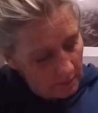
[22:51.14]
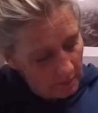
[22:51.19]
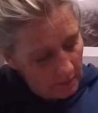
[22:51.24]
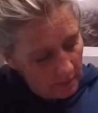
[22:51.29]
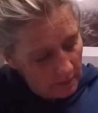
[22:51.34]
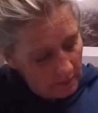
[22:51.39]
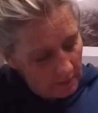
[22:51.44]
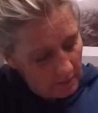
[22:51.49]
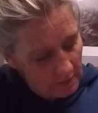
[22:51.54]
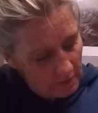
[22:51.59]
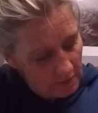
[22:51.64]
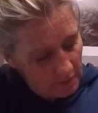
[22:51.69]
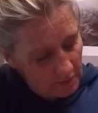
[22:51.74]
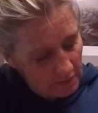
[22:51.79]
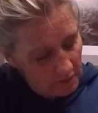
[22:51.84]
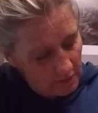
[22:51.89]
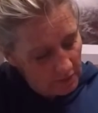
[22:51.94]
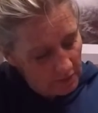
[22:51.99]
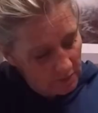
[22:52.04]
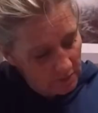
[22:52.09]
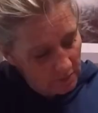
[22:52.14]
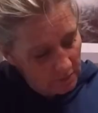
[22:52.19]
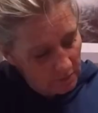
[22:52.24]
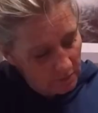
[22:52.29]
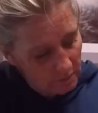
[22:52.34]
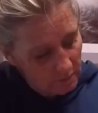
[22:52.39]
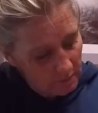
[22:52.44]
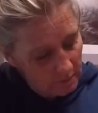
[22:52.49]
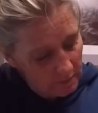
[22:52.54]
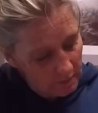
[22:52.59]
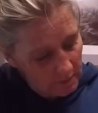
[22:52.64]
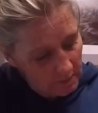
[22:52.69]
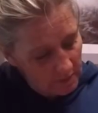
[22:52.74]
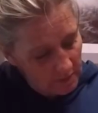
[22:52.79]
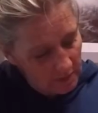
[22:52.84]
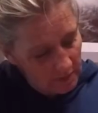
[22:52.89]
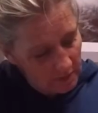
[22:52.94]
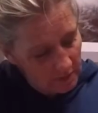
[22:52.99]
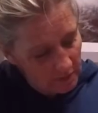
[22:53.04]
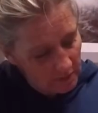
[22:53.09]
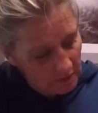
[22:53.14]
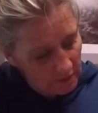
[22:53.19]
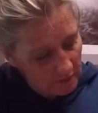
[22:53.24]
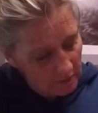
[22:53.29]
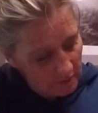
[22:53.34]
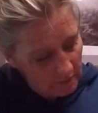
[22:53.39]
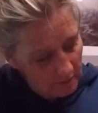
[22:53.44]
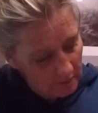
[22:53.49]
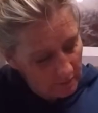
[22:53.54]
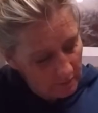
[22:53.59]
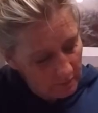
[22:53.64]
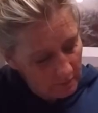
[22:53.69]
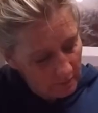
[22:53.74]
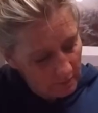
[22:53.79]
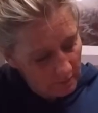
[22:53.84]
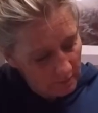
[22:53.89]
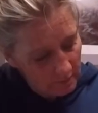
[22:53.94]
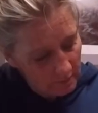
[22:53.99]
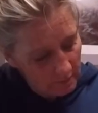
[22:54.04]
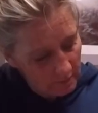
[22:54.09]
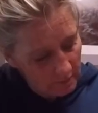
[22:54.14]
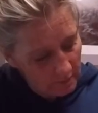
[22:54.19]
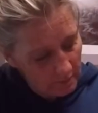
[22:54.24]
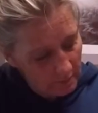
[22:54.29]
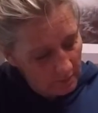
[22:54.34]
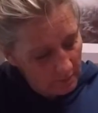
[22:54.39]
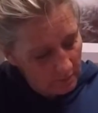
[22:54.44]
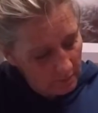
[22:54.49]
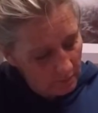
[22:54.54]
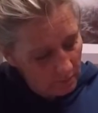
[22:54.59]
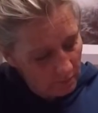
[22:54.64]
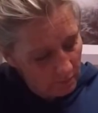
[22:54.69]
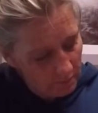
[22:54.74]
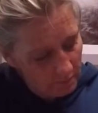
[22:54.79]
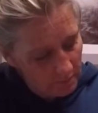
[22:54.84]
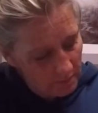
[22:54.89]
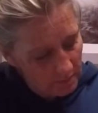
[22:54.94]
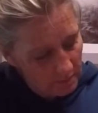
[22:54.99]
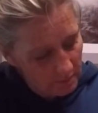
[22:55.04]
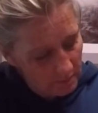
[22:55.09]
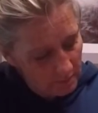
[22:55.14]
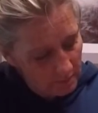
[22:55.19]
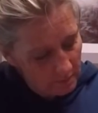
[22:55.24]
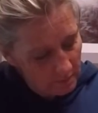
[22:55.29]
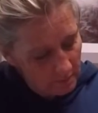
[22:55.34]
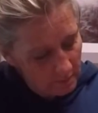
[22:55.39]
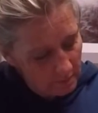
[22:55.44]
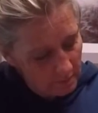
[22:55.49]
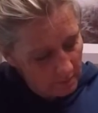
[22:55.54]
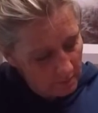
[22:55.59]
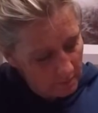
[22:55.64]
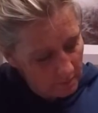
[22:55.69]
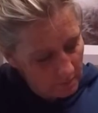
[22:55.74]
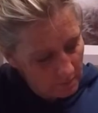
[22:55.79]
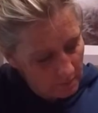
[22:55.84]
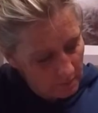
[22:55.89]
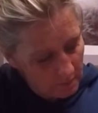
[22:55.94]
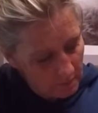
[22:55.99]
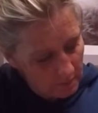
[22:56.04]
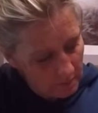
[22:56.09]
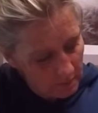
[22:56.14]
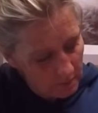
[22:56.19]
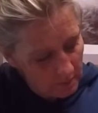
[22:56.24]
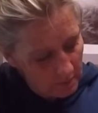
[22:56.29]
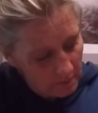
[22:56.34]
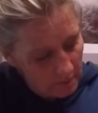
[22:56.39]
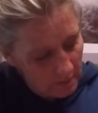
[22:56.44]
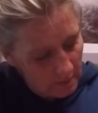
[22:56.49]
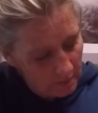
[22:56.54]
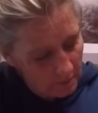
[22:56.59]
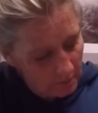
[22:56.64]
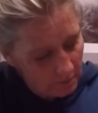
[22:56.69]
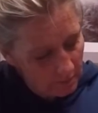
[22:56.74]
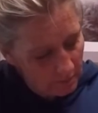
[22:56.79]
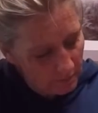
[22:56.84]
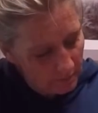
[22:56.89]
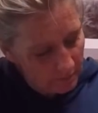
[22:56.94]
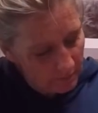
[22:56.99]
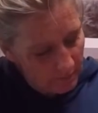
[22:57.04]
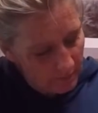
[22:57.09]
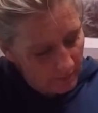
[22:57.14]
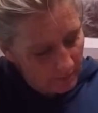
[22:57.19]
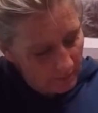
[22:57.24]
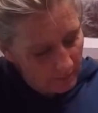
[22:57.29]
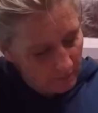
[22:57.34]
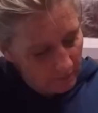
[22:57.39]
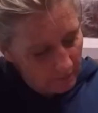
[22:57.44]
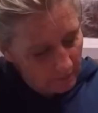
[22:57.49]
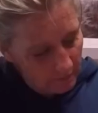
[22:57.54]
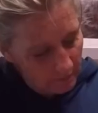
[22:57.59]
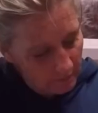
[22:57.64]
and this is just through the stitching. Whoops, not through the fabric.